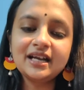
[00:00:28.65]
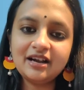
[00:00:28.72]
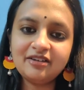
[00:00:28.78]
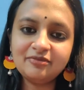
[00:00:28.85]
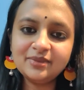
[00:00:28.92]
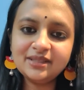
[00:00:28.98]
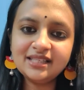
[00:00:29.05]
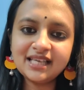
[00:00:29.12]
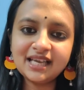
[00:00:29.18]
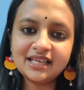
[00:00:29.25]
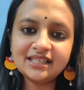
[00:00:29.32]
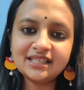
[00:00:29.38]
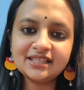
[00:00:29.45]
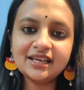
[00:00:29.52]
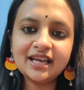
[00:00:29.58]
government
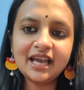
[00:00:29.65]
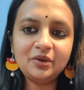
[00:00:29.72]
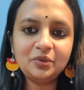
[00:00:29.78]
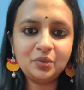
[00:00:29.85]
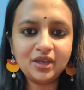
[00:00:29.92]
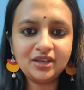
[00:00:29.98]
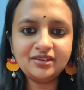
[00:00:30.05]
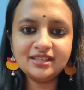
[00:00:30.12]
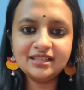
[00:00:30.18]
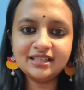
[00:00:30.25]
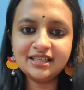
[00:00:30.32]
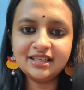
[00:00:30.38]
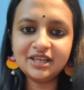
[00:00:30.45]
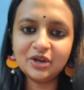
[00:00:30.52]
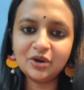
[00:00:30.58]
sector and various
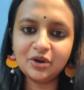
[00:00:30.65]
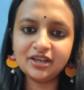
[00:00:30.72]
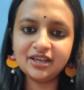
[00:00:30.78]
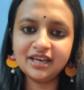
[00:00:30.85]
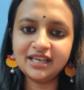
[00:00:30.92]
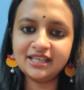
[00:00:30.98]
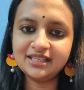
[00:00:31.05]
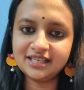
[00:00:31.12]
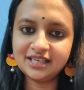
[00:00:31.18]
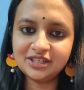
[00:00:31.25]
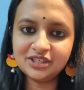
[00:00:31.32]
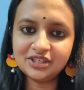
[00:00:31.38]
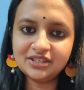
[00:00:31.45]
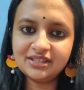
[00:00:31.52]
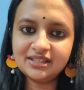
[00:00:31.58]
leading
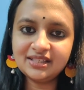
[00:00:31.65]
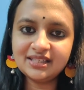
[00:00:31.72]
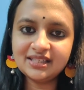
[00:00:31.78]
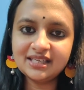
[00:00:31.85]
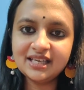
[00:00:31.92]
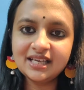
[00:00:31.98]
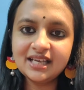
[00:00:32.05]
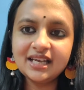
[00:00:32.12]
organizations.